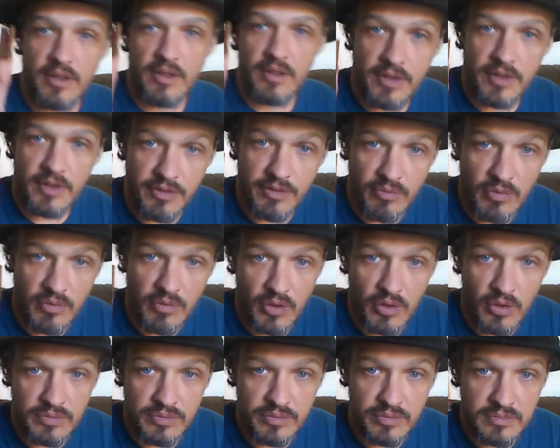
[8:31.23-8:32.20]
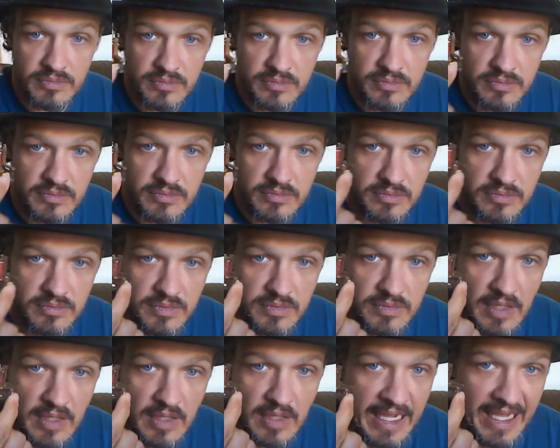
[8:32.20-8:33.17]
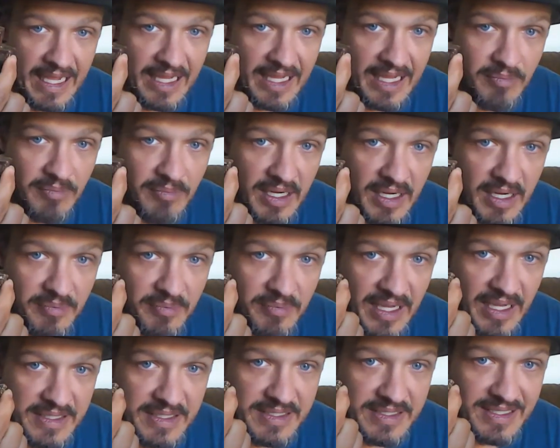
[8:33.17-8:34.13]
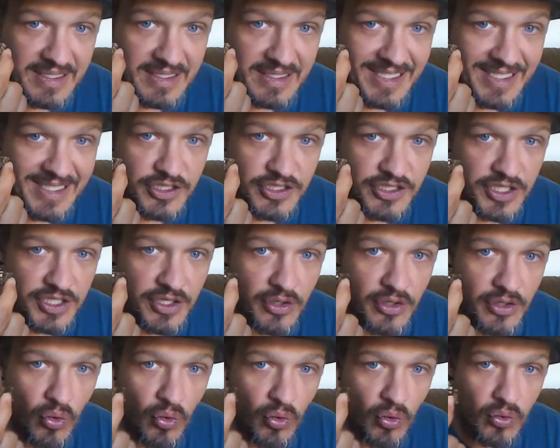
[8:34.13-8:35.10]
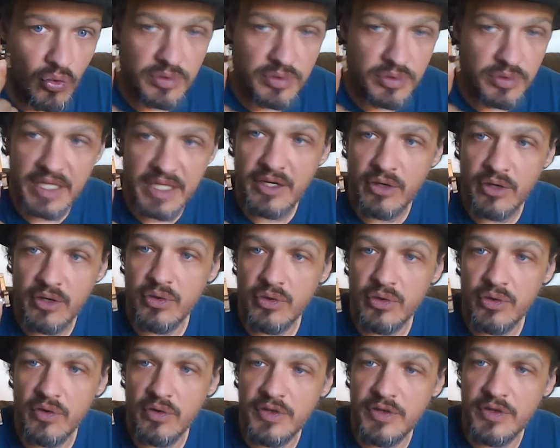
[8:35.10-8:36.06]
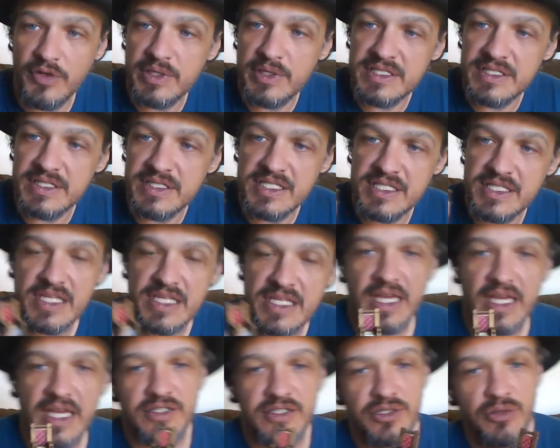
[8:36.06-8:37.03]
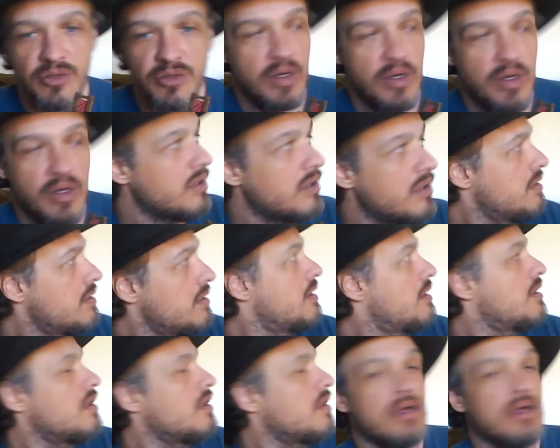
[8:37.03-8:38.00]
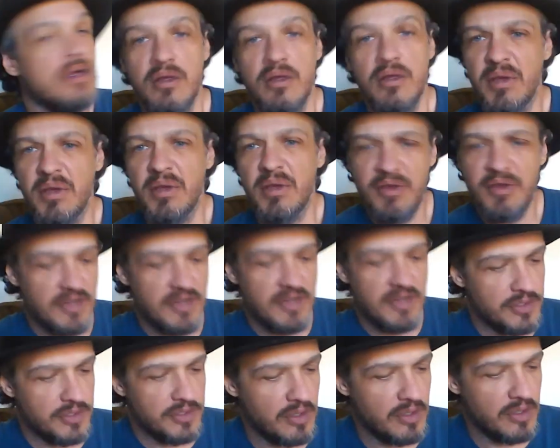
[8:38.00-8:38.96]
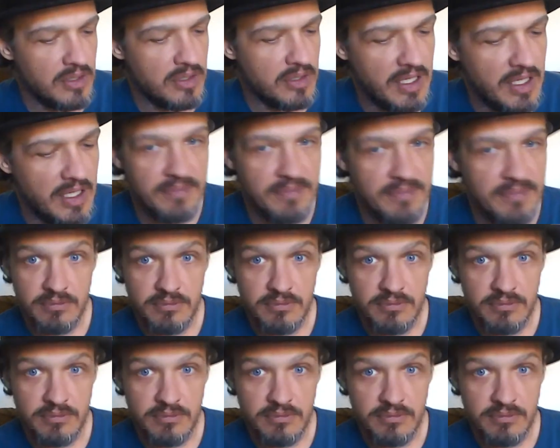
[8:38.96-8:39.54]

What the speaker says: The throne. I had mine painted a dingy gold. I don't know if you can see that too well. Maybe if I turn on a light.